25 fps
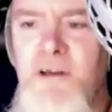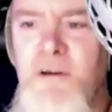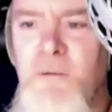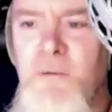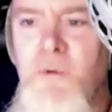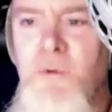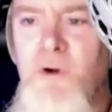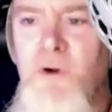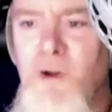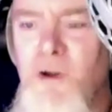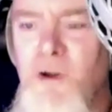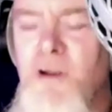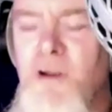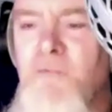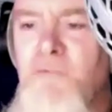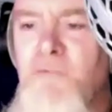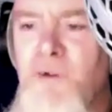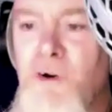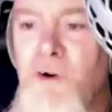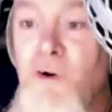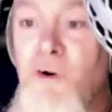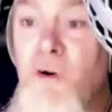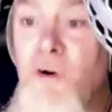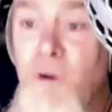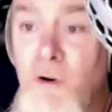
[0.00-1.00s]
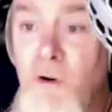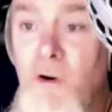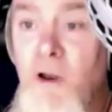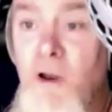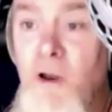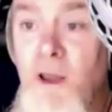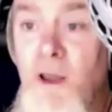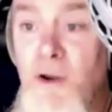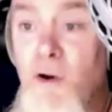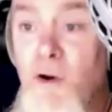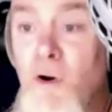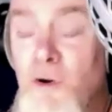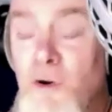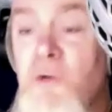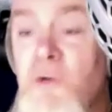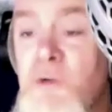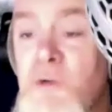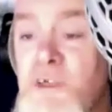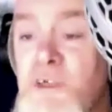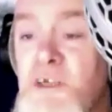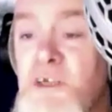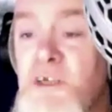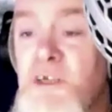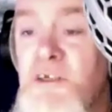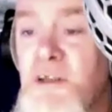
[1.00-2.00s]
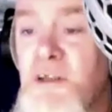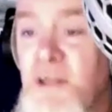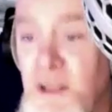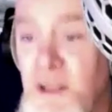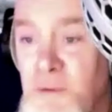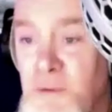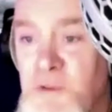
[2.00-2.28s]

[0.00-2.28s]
we're looking for an audio assistant, and that